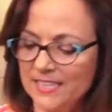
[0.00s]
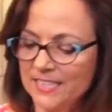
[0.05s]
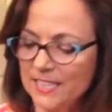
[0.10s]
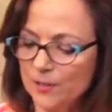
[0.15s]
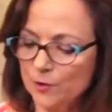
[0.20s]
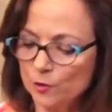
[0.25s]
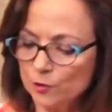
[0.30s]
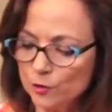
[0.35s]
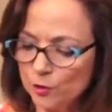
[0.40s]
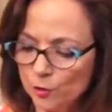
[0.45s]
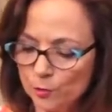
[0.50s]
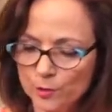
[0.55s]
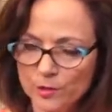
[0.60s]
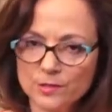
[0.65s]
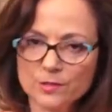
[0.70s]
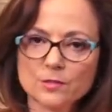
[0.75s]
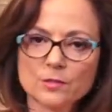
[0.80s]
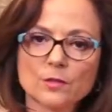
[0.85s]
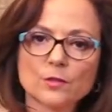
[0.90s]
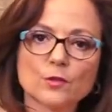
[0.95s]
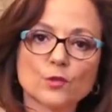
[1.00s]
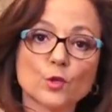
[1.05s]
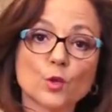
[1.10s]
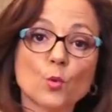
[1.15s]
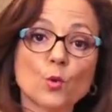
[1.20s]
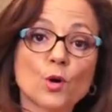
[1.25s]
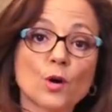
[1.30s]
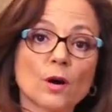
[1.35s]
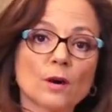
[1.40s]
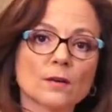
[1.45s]
Now you'll notice no
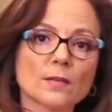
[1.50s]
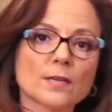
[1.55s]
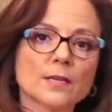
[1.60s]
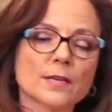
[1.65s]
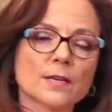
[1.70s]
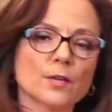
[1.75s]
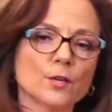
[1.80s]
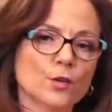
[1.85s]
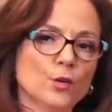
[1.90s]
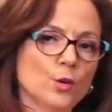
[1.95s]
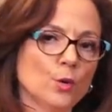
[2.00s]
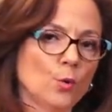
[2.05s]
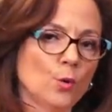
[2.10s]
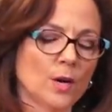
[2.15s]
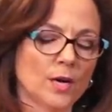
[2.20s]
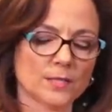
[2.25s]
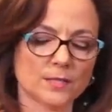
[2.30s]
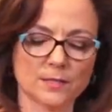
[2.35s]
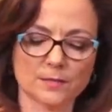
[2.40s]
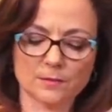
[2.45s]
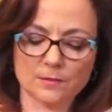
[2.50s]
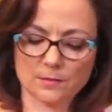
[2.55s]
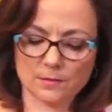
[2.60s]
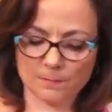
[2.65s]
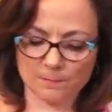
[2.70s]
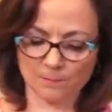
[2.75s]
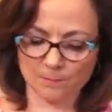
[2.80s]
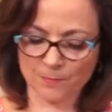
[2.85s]
garlic, no onions.